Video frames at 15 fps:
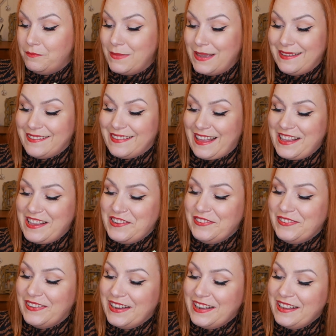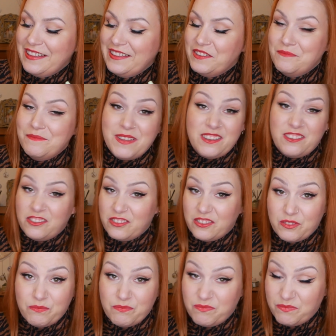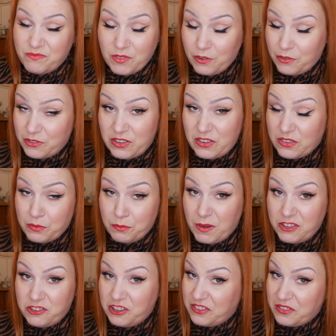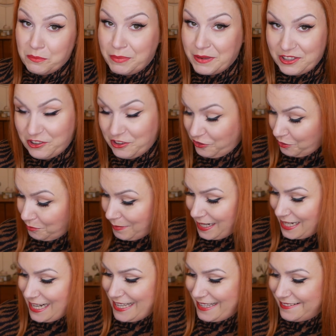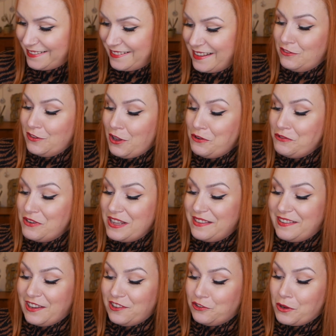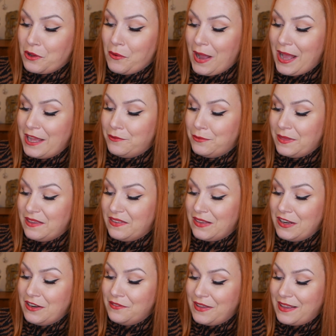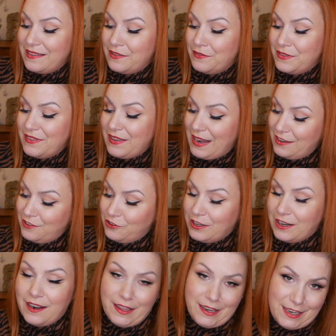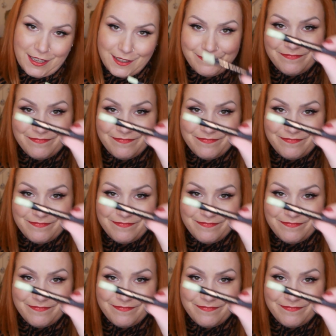means that you mm, just obviously smudges and budges on my lids. No retouch required with this innovative intelligent liner.